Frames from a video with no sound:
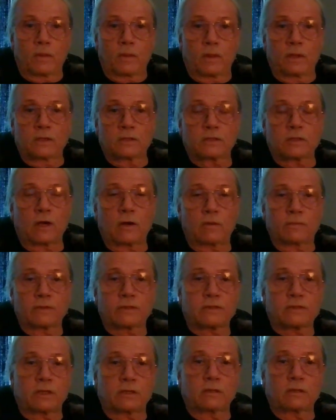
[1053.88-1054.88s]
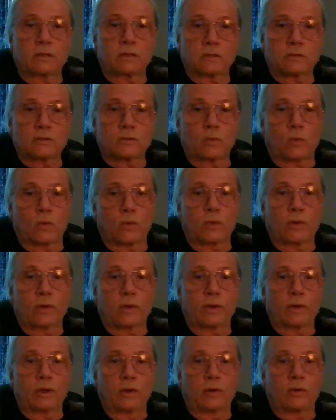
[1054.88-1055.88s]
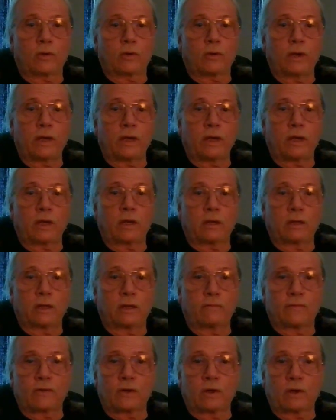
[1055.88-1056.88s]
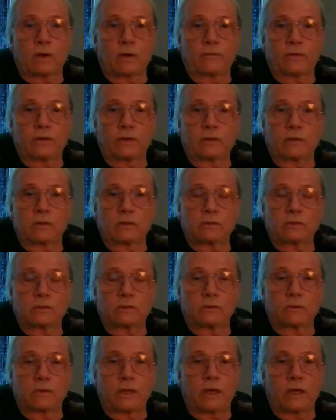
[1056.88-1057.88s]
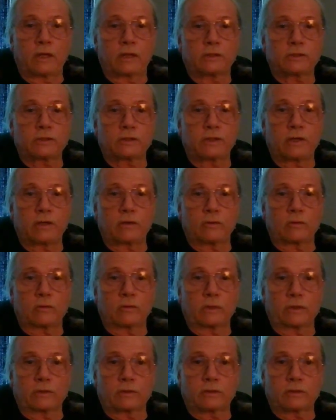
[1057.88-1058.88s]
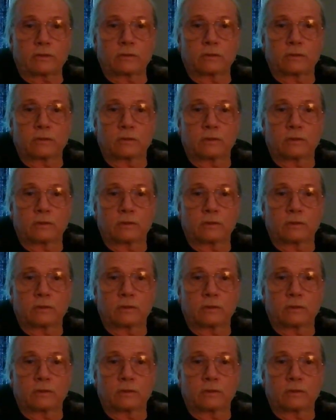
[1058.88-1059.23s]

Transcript: is all of a sudden this war in Ukraine evolved into a terrorist